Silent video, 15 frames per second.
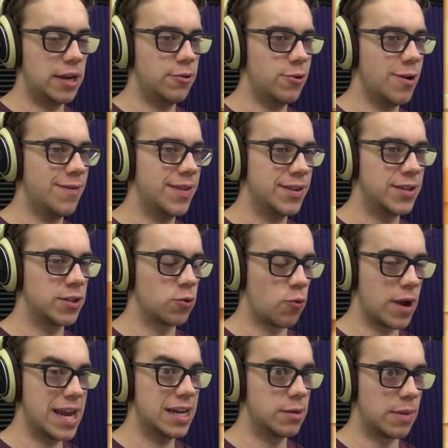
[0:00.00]
I don't know if this is
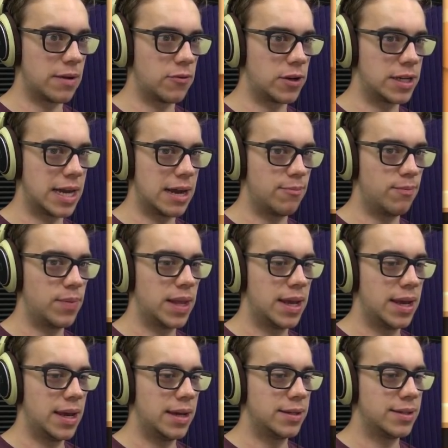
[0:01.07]
random every time.
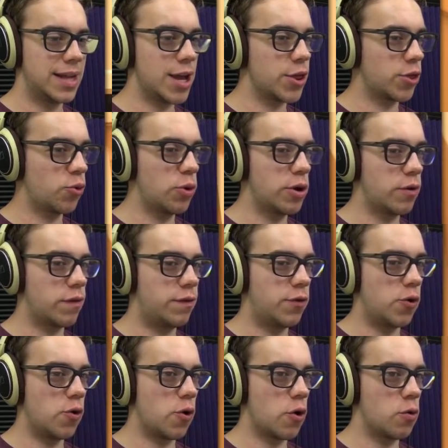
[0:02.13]
It's not 3 or
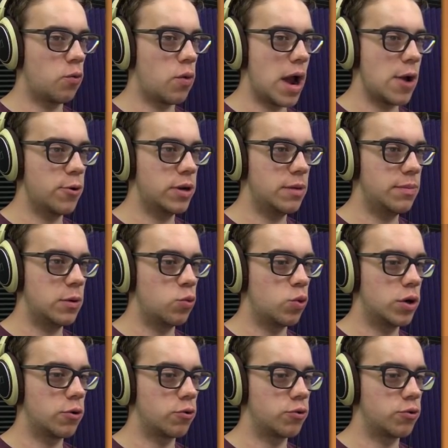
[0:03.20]
4. Why would it be 1